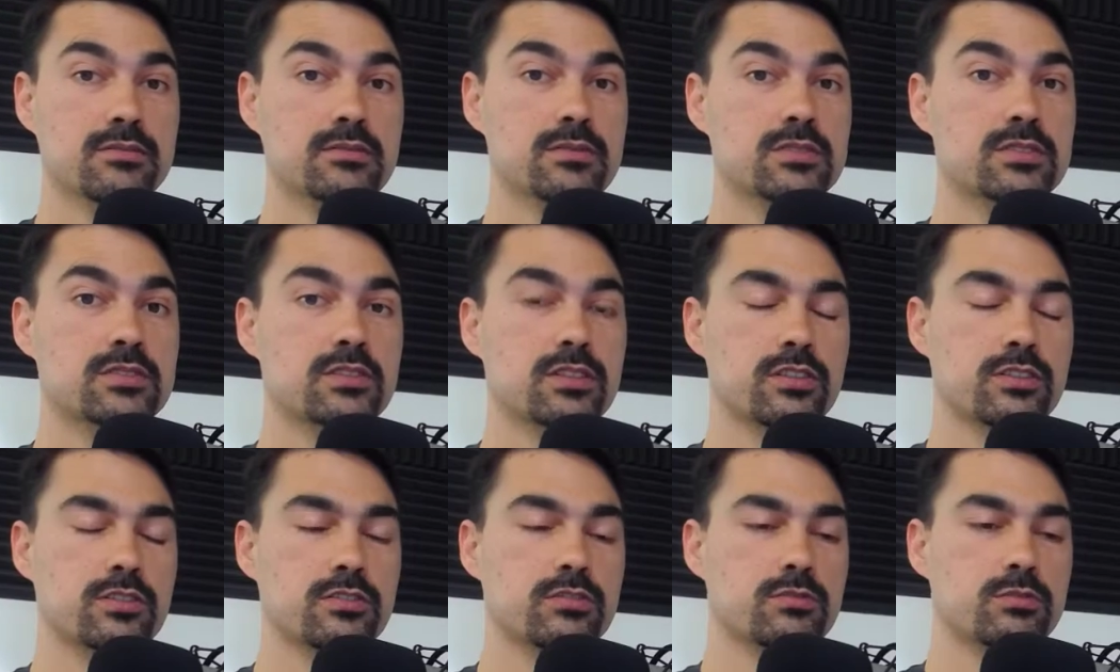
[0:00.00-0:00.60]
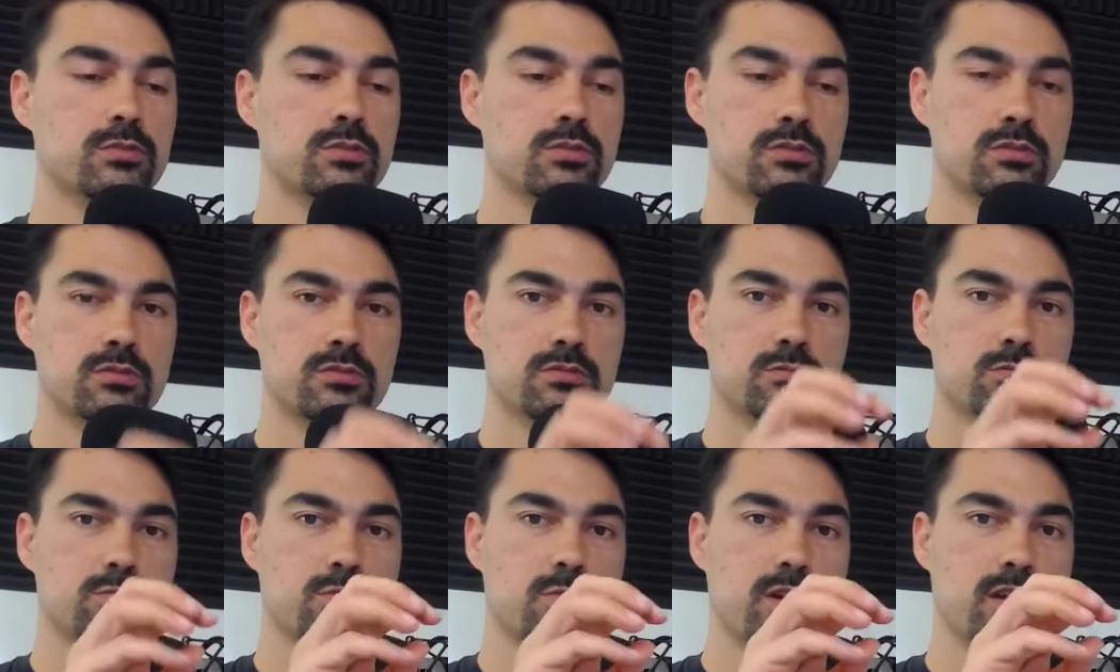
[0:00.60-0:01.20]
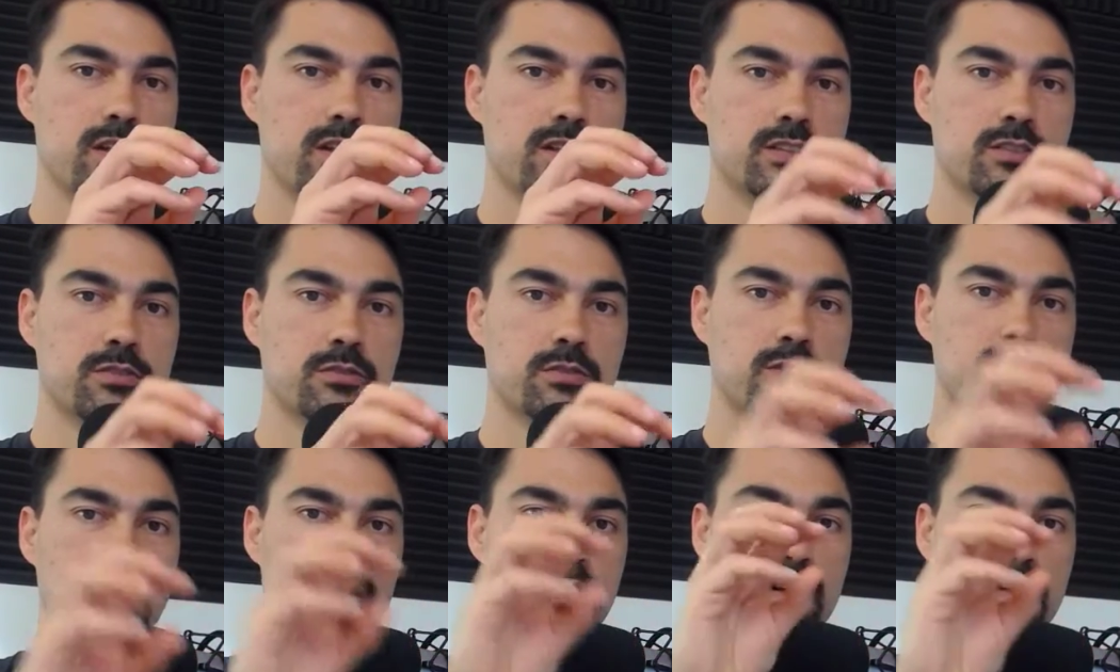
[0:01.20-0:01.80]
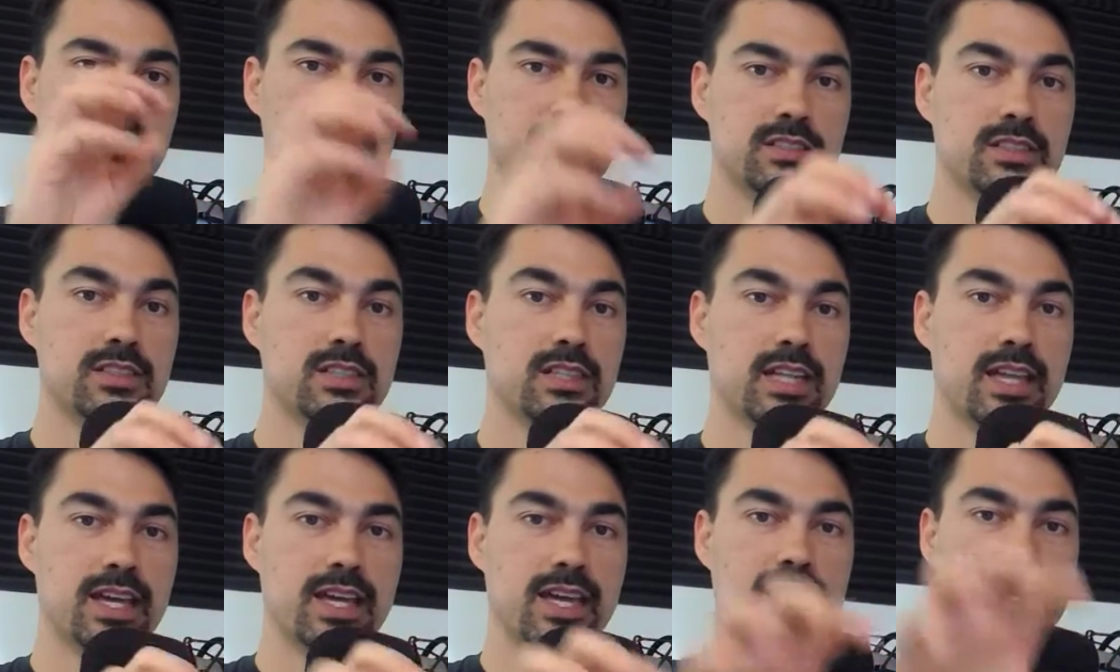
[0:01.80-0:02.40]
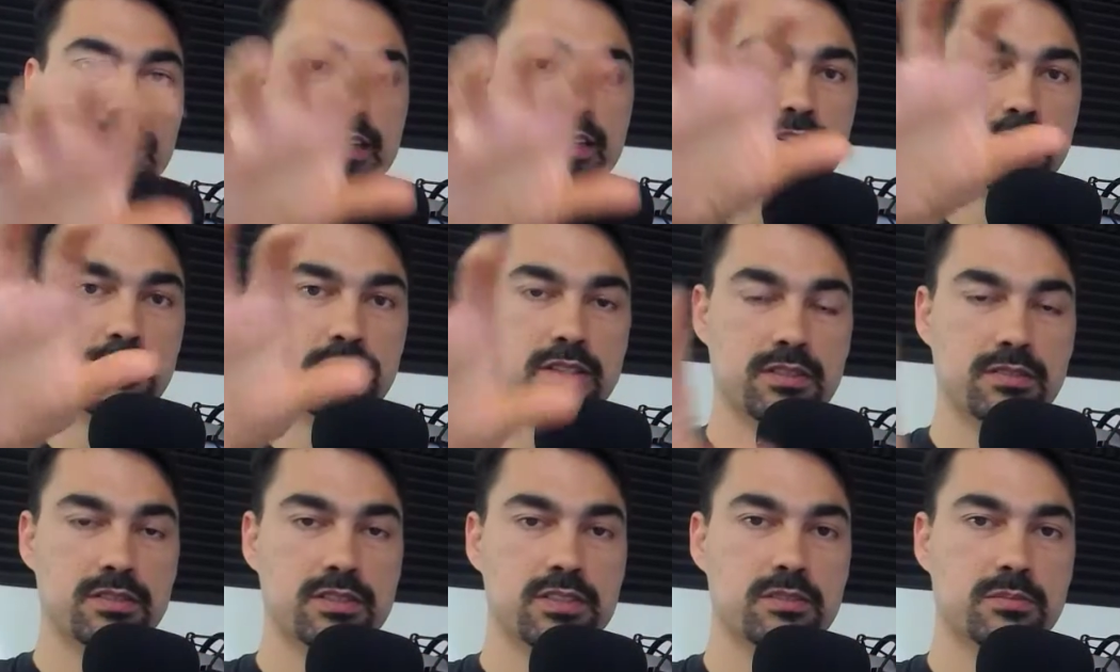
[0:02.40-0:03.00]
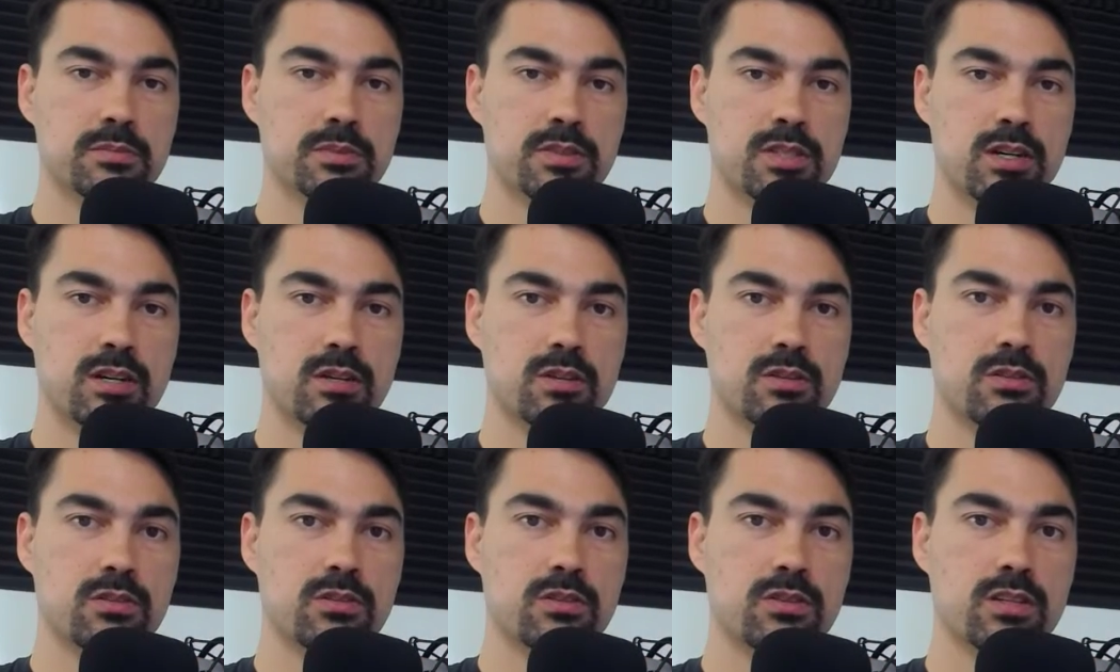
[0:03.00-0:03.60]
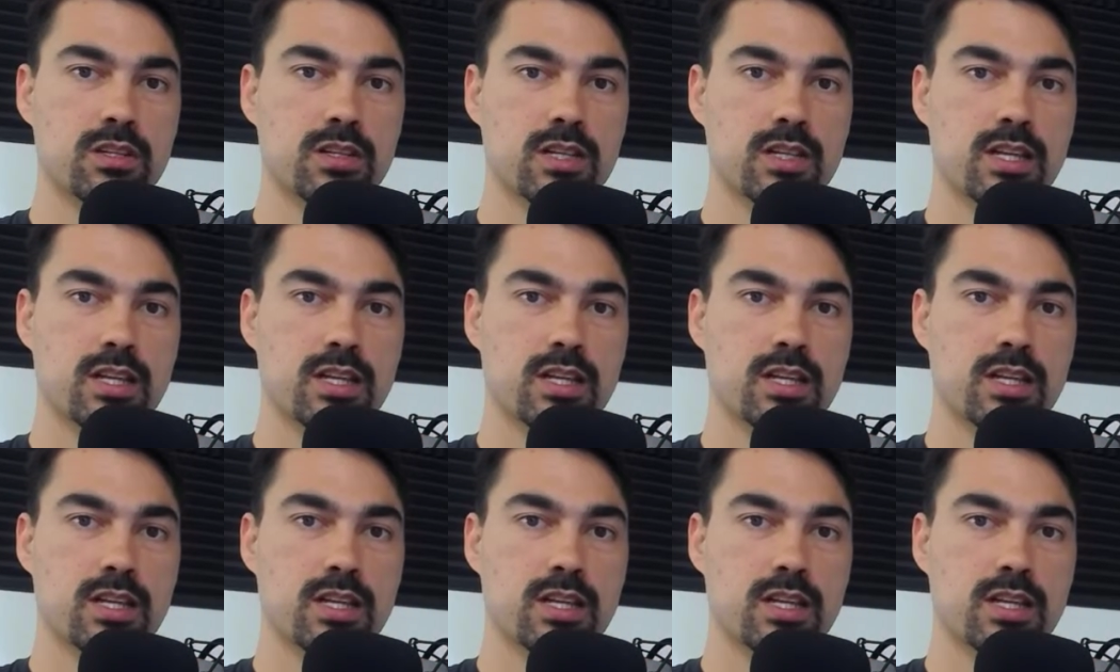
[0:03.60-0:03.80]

So you run, you call delay and you give it some code,